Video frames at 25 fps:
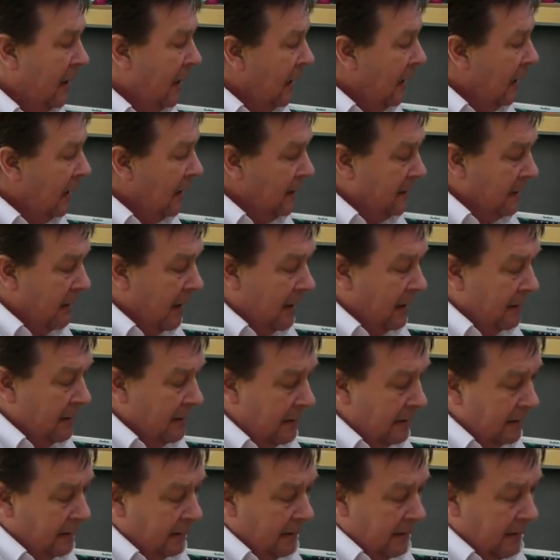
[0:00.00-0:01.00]
as
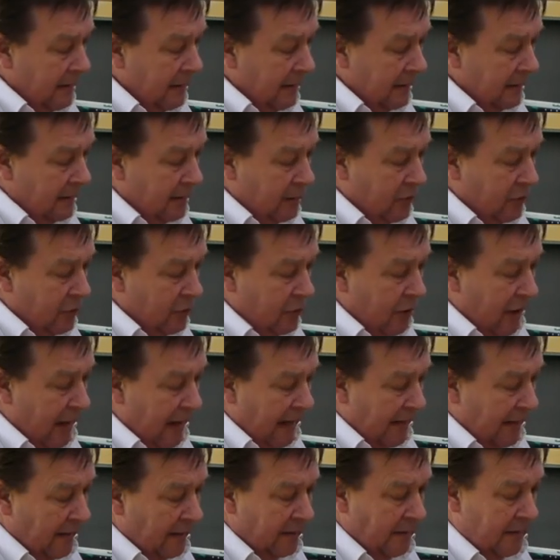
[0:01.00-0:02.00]
artists learned to
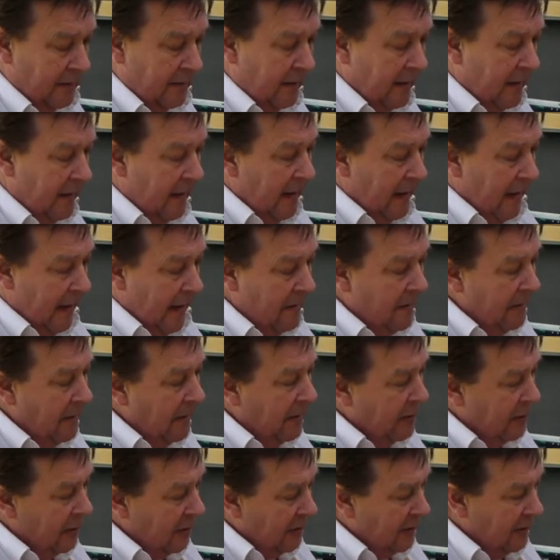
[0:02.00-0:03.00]
trace
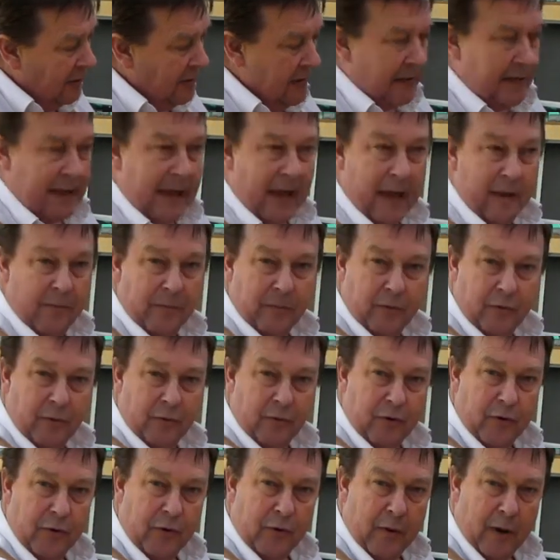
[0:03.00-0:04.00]
images that came
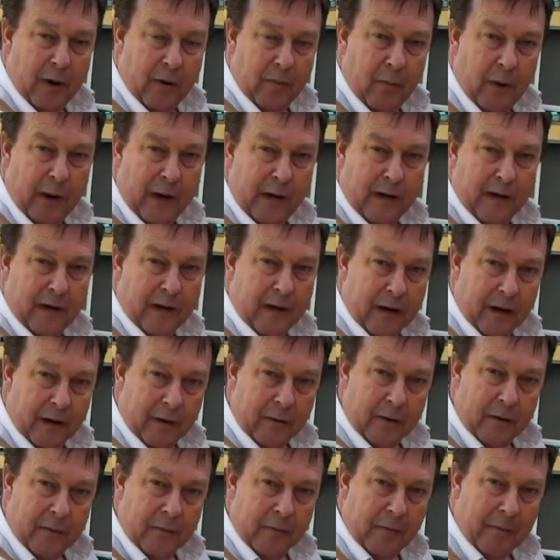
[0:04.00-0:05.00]
through a
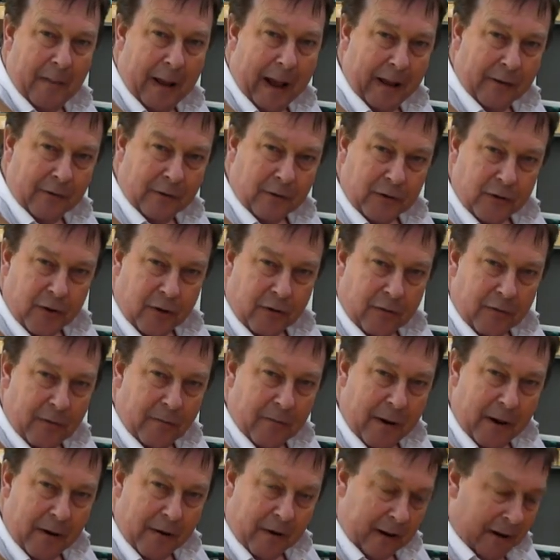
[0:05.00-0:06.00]
window and were bounced off a
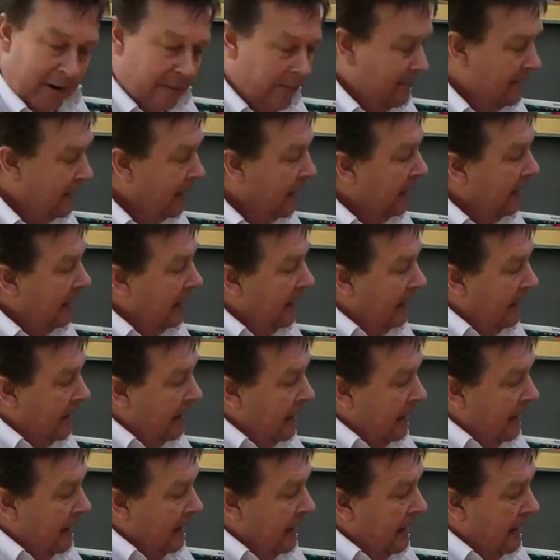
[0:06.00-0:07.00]
mirror.
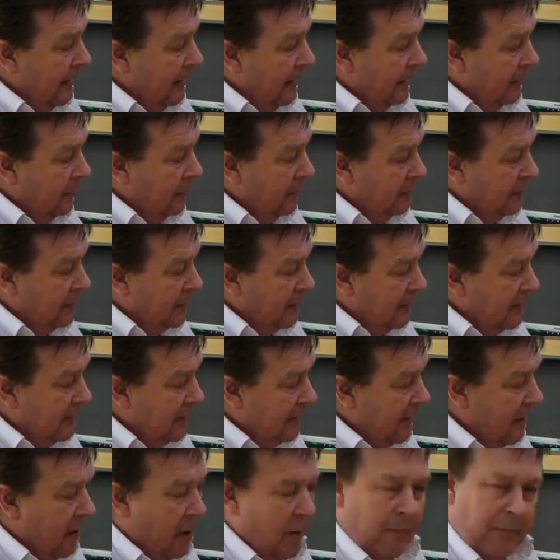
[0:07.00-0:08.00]
And he calls this
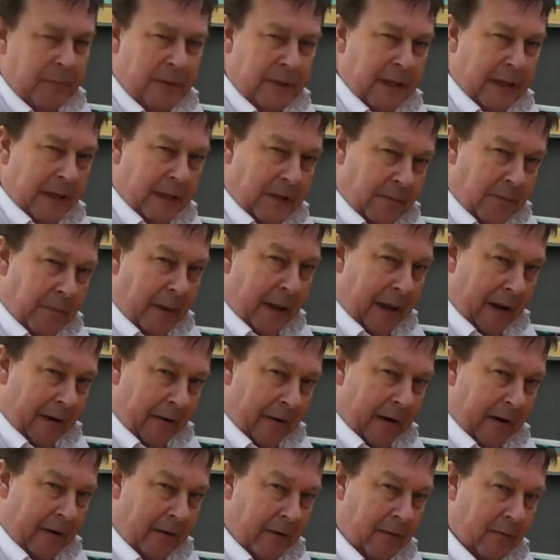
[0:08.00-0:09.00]
the optics
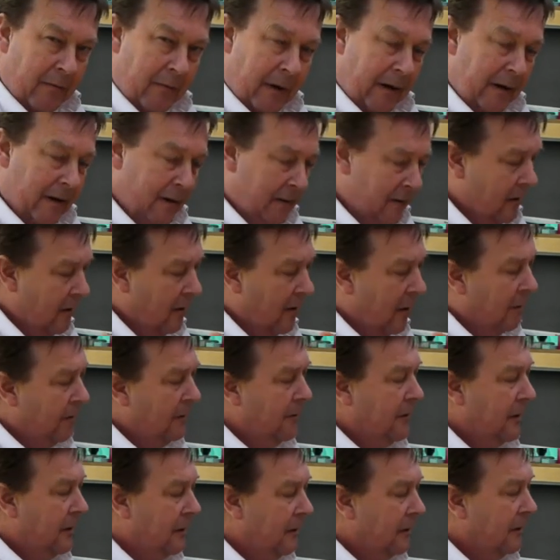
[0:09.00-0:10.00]
period, when
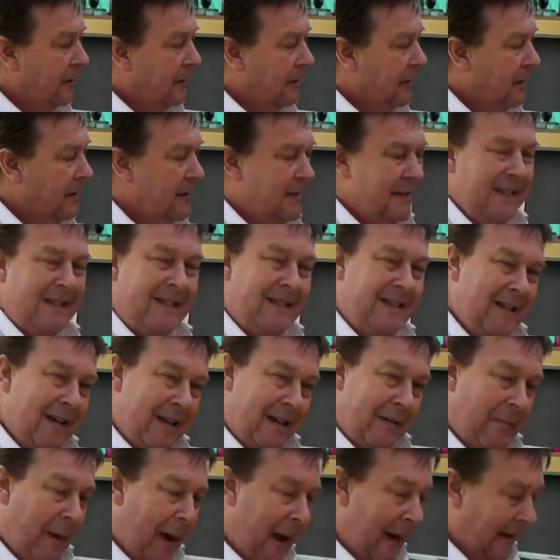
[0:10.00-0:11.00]
optical
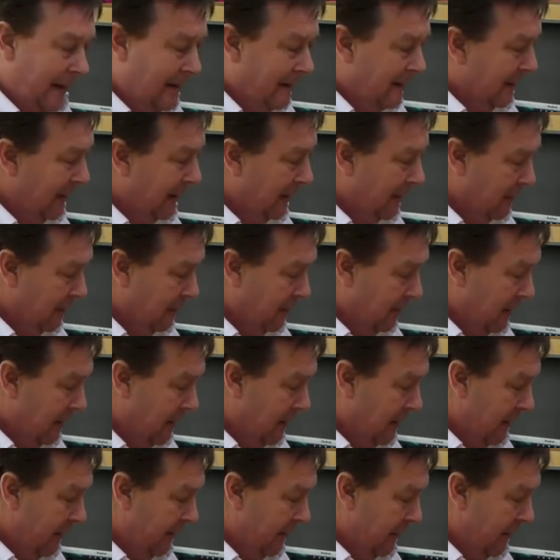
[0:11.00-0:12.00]
assisted paintings were
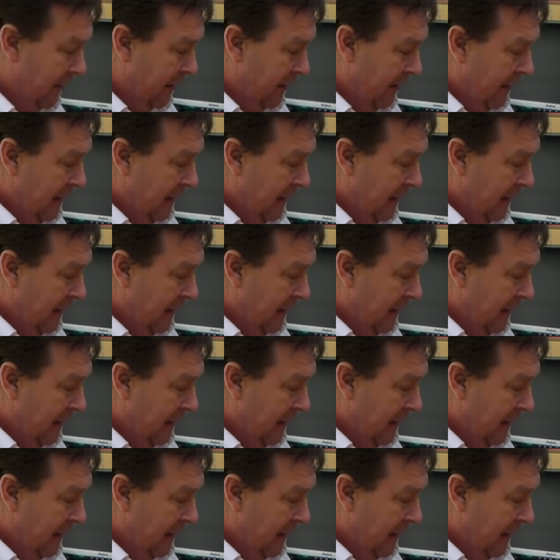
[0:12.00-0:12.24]
discovered.